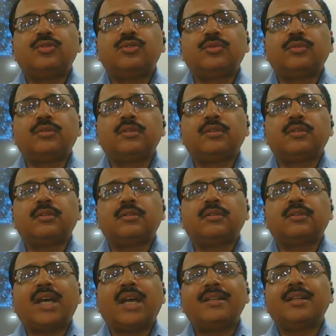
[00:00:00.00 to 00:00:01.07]
June
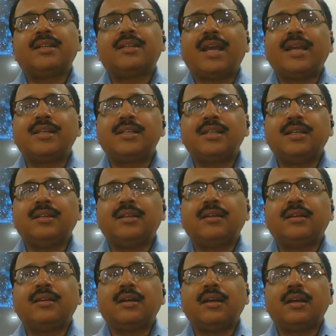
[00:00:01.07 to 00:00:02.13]

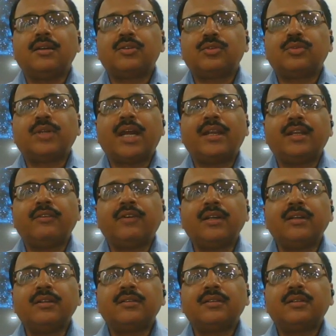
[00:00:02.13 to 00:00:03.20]
1990 to
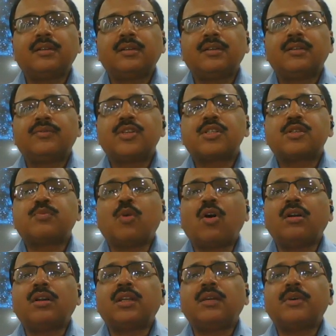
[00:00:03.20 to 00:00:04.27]
91. The
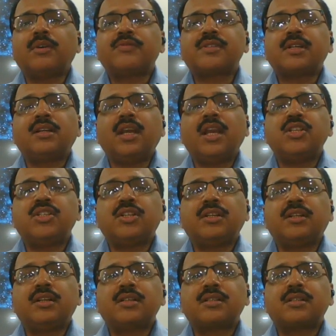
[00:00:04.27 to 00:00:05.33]
small team of Sun
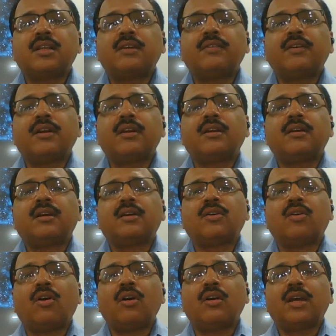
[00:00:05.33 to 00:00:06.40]
engineers, they were
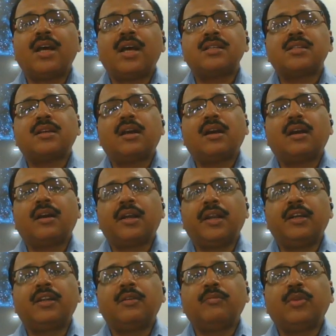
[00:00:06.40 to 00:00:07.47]
called as
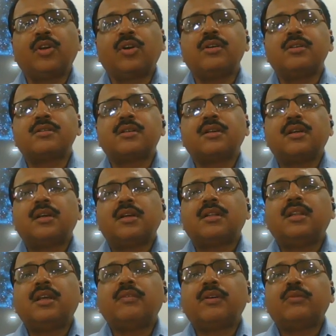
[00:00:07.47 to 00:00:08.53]
Green Team because
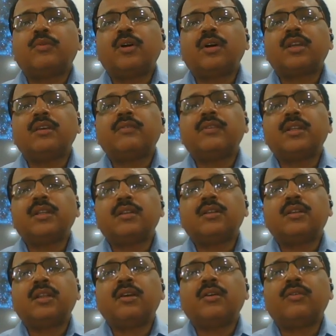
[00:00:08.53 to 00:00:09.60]
they were working with,